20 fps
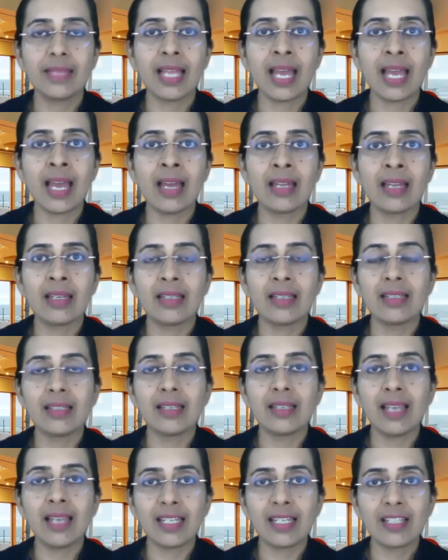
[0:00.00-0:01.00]
And
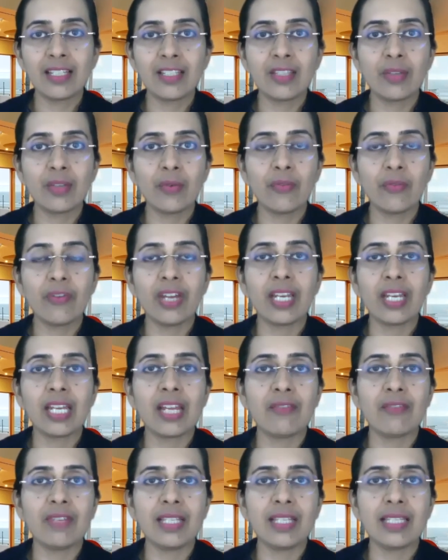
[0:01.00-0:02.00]
let us know where
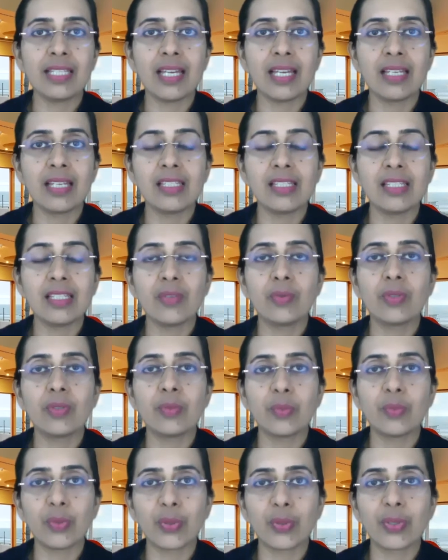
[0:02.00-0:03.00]
can we send you the
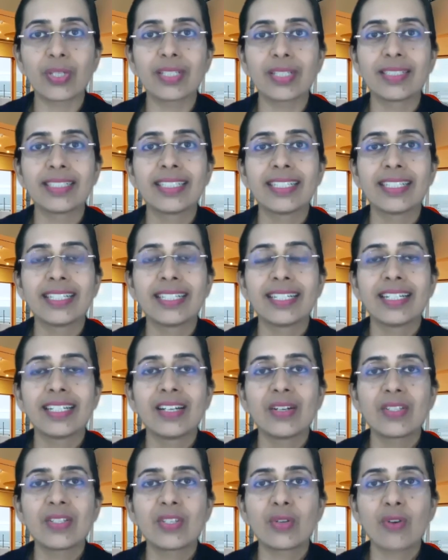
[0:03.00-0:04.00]
book.
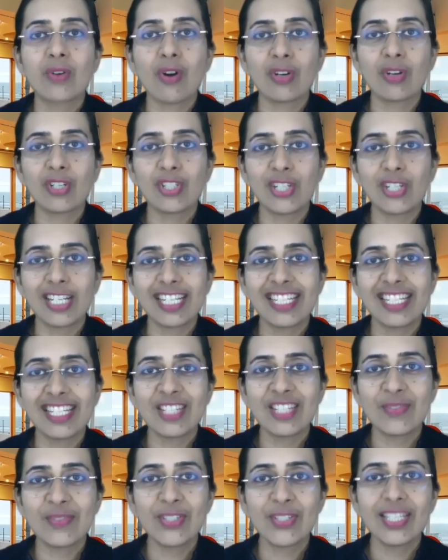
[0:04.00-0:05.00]
So
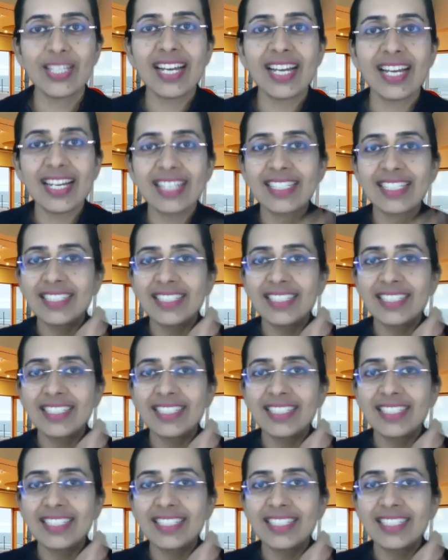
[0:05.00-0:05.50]
congratulations for that.